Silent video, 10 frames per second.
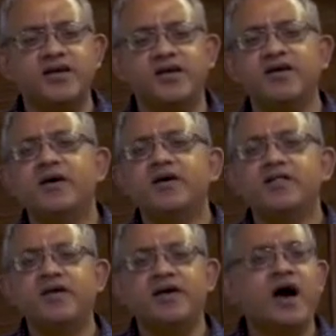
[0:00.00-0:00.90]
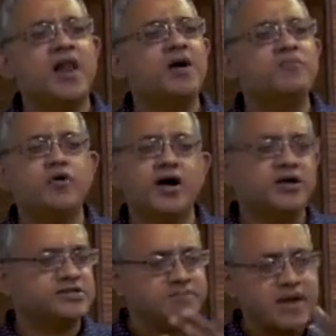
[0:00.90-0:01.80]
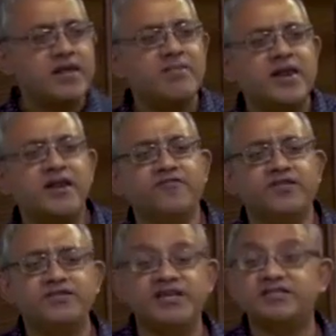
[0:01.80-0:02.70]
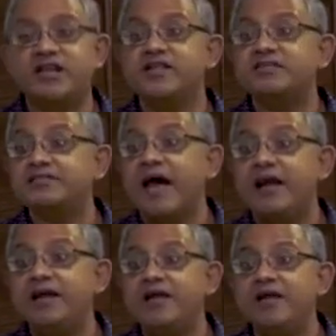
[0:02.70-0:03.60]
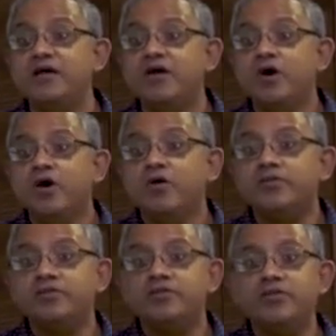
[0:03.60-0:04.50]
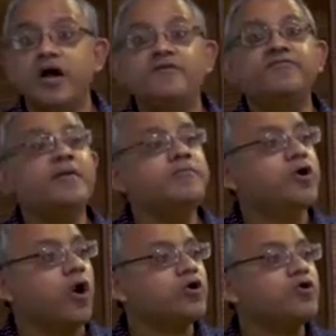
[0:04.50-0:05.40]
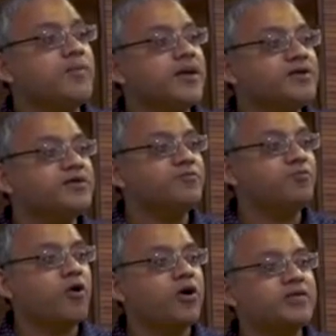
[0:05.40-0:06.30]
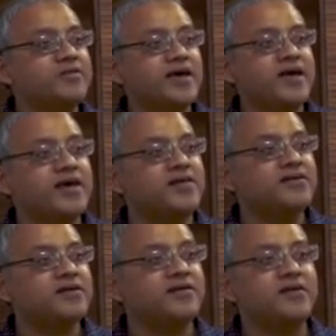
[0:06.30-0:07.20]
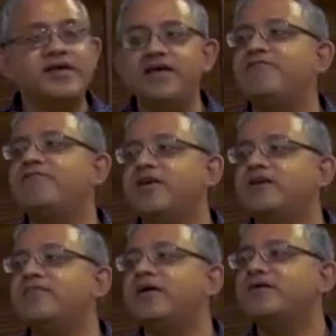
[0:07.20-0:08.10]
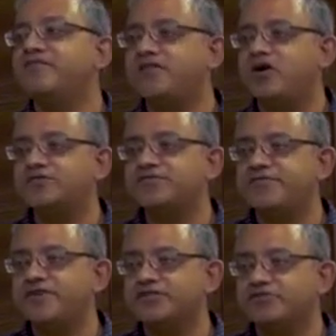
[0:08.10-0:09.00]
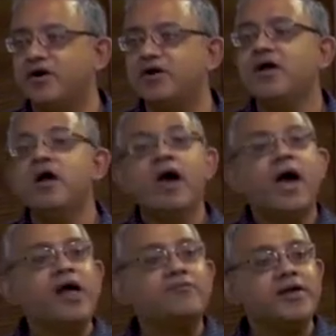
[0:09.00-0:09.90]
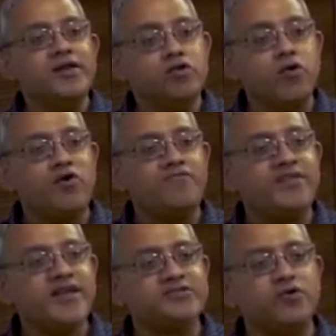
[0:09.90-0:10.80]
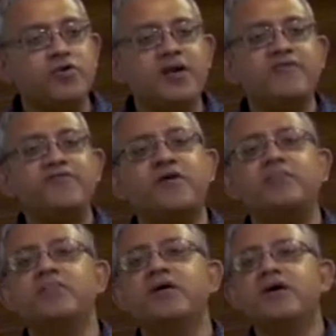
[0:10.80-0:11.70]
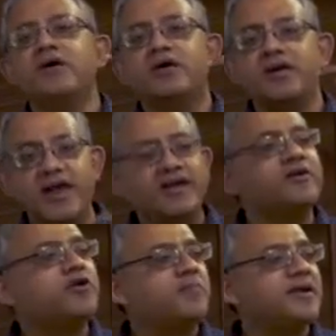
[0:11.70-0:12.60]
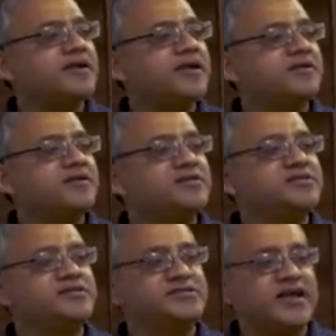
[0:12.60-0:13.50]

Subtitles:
the Kalamukas, and many, many different sects like this. Sadly, none of them documented what their key fundamental philosophies were. And we know of these only from later commentators and